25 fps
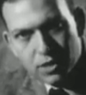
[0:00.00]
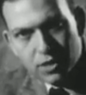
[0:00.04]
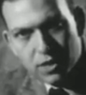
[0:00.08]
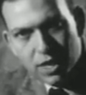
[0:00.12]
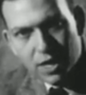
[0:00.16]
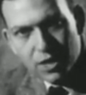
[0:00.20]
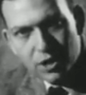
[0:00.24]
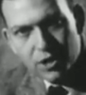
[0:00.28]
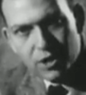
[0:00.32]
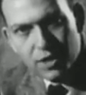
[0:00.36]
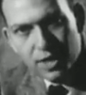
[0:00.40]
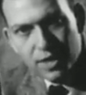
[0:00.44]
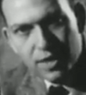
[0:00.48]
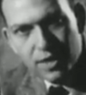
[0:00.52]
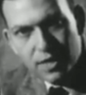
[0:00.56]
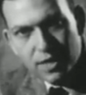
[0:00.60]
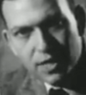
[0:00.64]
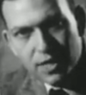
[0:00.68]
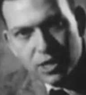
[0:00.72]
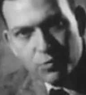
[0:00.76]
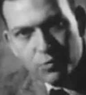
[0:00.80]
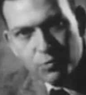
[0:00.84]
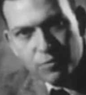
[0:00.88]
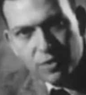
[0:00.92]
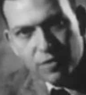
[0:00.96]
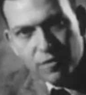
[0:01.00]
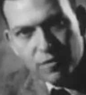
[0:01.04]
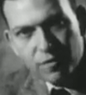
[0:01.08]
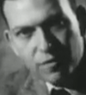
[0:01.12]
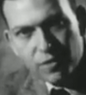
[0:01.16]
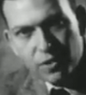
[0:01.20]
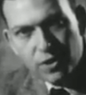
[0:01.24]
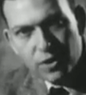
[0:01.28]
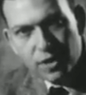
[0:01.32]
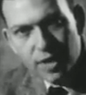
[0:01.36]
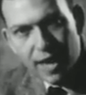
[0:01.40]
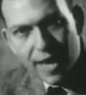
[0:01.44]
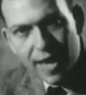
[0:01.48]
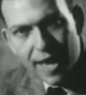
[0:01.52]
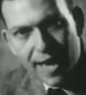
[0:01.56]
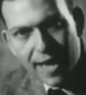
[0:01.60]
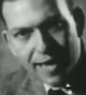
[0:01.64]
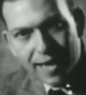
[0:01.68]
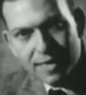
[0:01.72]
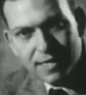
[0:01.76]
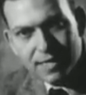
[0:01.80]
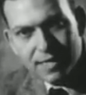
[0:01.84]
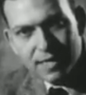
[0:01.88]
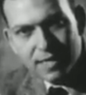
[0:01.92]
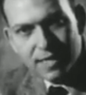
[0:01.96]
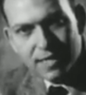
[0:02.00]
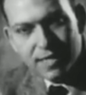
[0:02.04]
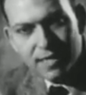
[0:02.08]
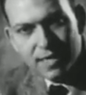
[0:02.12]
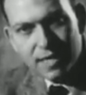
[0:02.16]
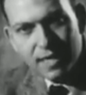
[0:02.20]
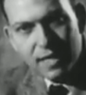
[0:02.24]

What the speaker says: such that this preferred axis